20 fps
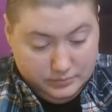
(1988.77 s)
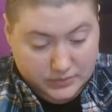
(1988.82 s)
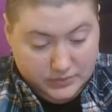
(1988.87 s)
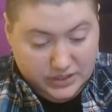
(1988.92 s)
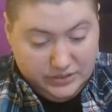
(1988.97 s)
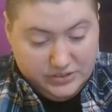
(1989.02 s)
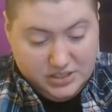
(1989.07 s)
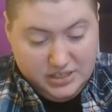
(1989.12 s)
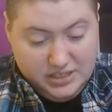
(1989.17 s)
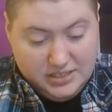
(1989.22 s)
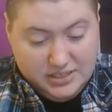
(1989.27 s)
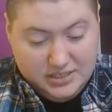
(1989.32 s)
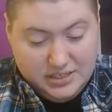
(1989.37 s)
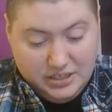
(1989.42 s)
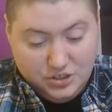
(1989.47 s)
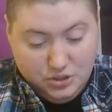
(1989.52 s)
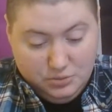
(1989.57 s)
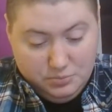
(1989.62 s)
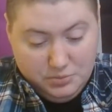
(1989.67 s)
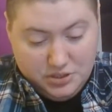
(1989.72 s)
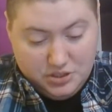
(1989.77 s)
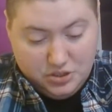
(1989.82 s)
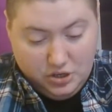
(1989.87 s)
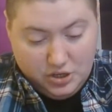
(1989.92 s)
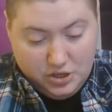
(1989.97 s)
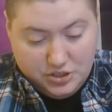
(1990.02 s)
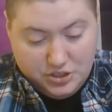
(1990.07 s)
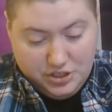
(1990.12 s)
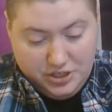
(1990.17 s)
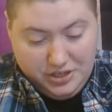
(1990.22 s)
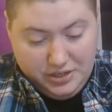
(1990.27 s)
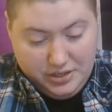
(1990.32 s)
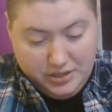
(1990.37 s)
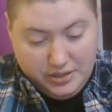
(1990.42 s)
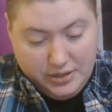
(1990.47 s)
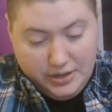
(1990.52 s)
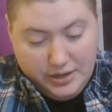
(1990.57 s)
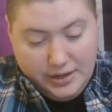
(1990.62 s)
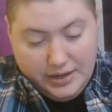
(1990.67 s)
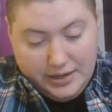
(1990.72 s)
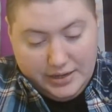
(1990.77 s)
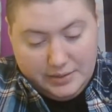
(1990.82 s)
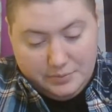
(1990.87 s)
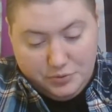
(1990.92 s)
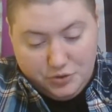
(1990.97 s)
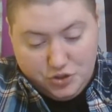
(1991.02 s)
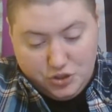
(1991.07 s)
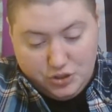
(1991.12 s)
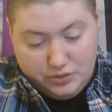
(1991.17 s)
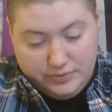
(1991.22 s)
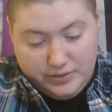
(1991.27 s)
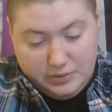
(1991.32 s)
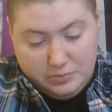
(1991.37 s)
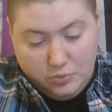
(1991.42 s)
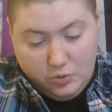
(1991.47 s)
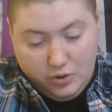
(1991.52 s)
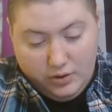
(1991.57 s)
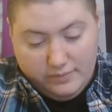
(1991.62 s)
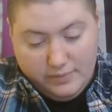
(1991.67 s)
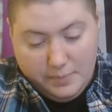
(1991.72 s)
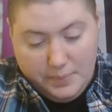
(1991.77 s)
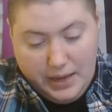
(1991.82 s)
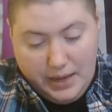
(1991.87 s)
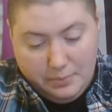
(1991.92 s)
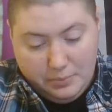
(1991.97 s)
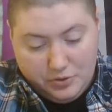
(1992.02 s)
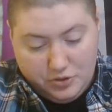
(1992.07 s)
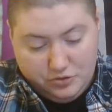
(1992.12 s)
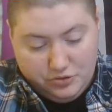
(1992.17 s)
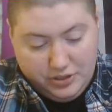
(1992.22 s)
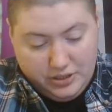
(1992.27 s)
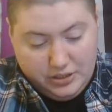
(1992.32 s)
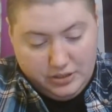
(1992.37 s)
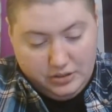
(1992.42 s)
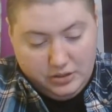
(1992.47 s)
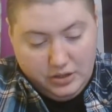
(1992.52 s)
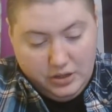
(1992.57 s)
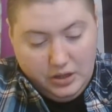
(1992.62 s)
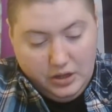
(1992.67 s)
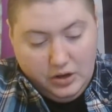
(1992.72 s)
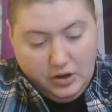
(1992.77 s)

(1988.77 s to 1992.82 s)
There is an essential misogyny in preserving more of a paper trail